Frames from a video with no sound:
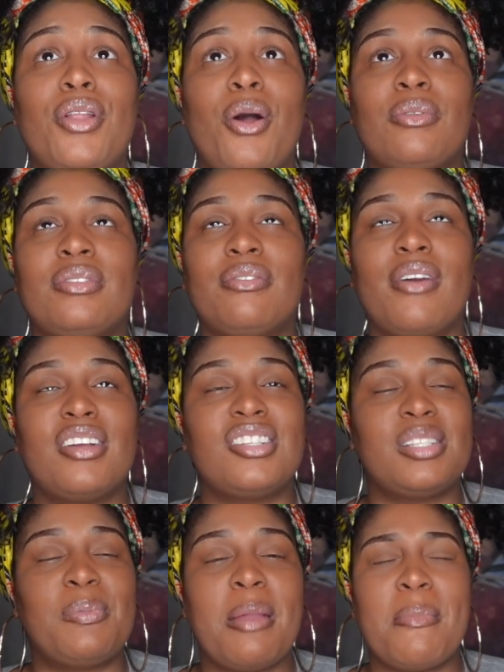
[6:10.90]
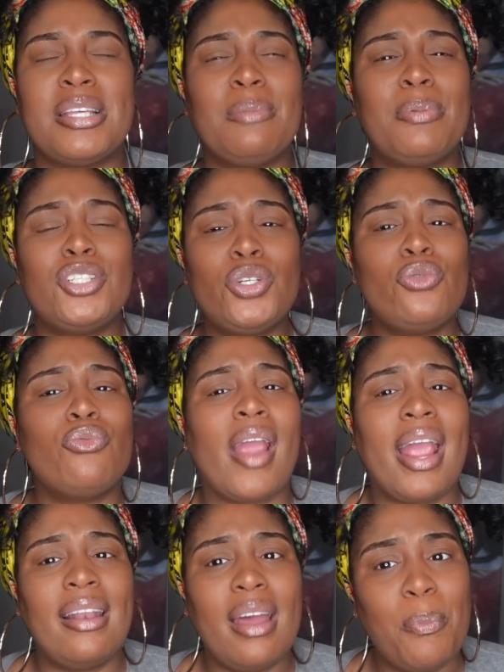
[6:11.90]
know, Darrell just being messy. But you
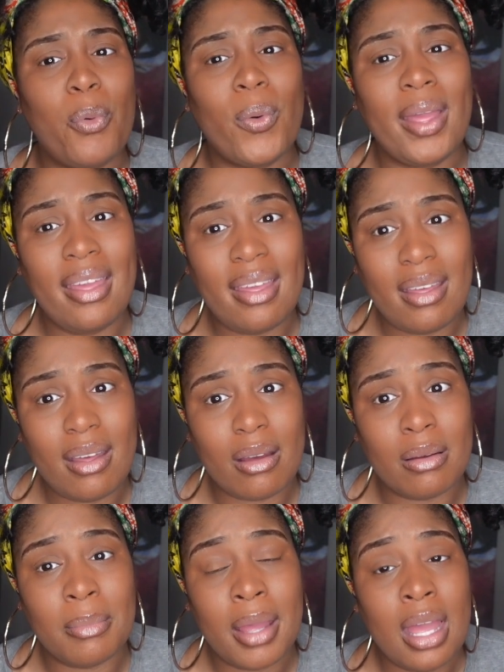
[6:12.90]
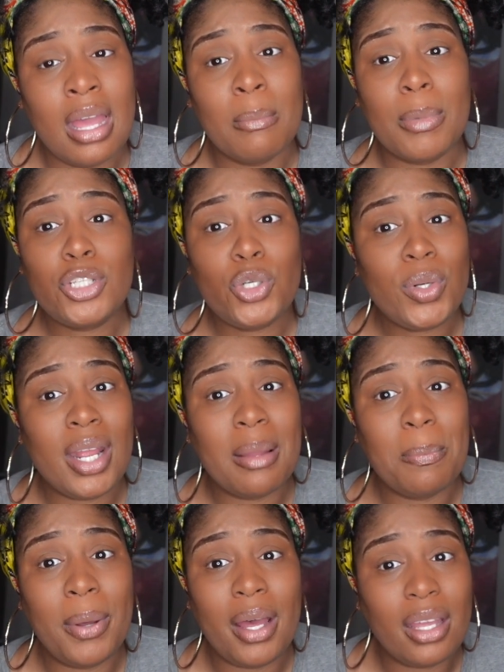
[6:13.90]
ran up on him. But you
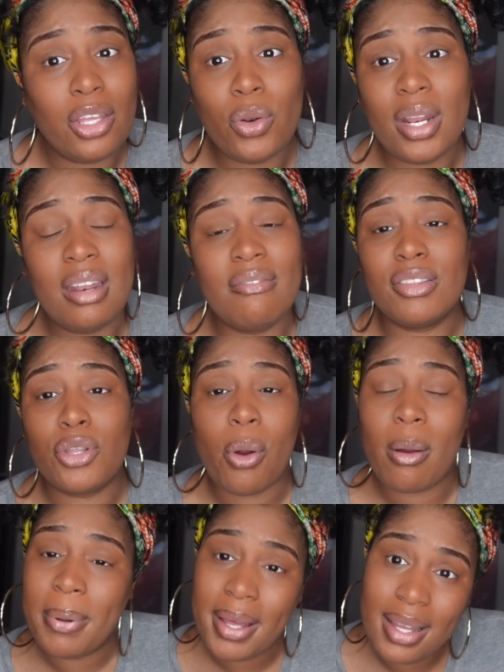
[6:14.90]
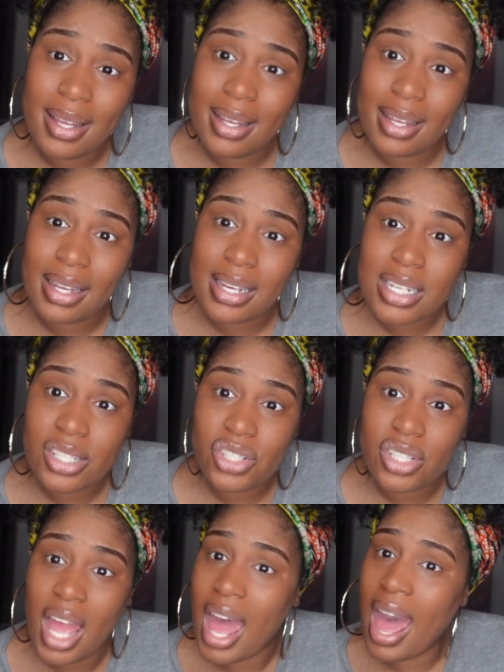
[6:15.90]
didn't even throw a
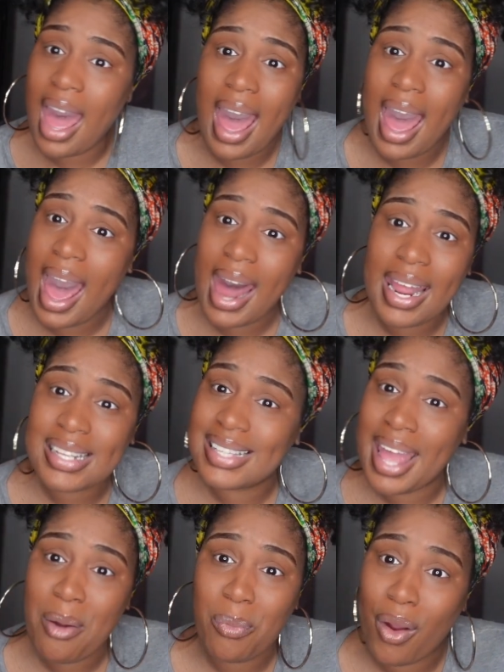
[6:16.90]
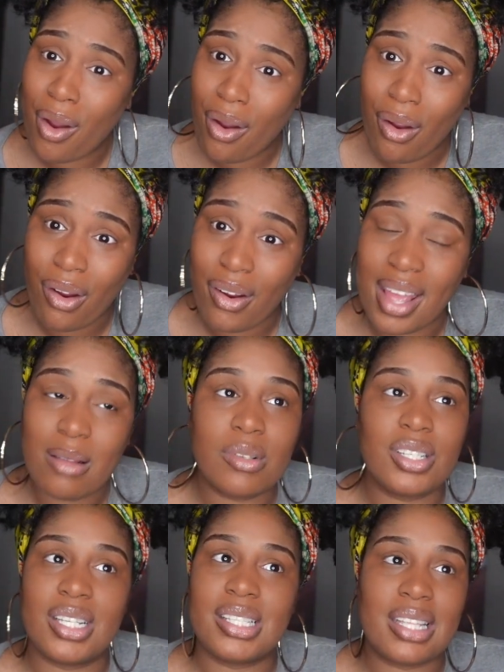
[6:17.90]
punch. How does that work? It
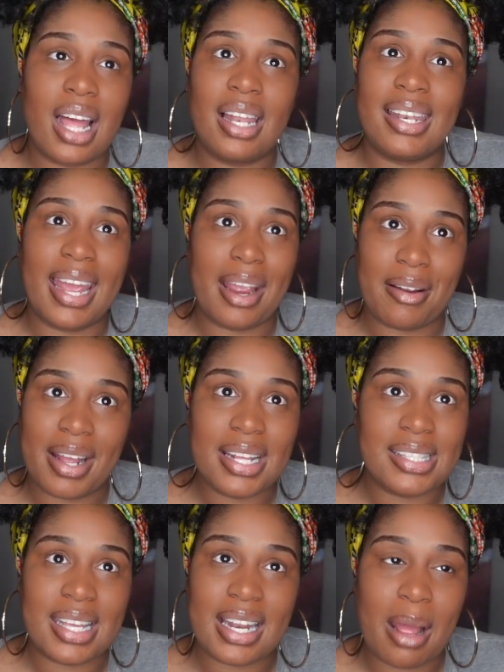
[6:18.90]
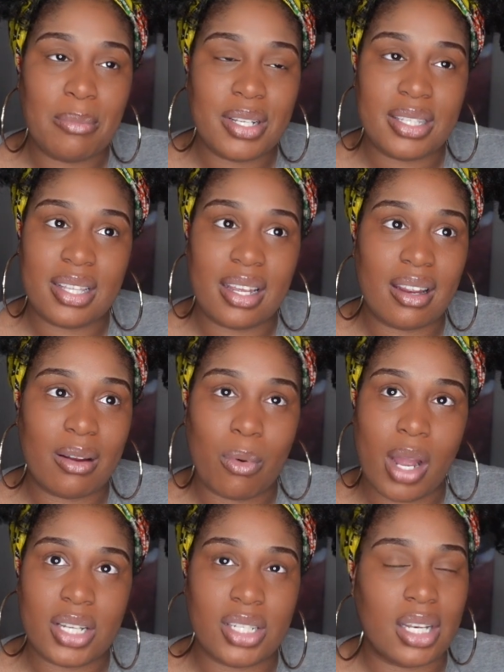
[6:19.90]
was just hilarious. And I'm just sitting here
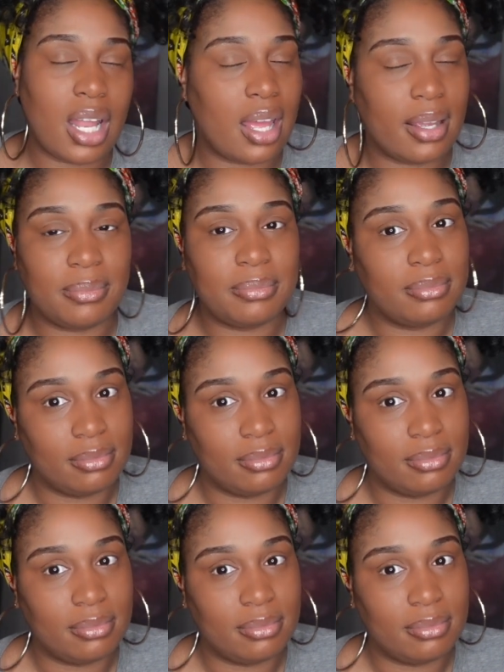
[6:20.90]
watching, like,